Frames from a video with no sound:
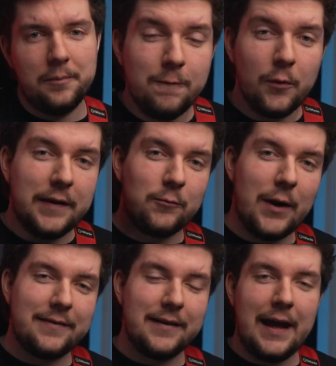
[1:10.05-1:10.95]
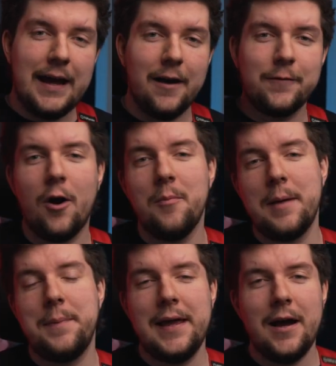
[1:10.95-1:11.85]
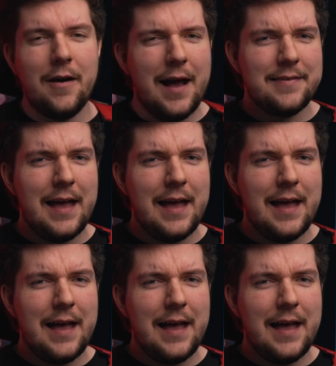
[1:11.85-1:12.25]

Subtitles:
For the rig today, I've got my PRS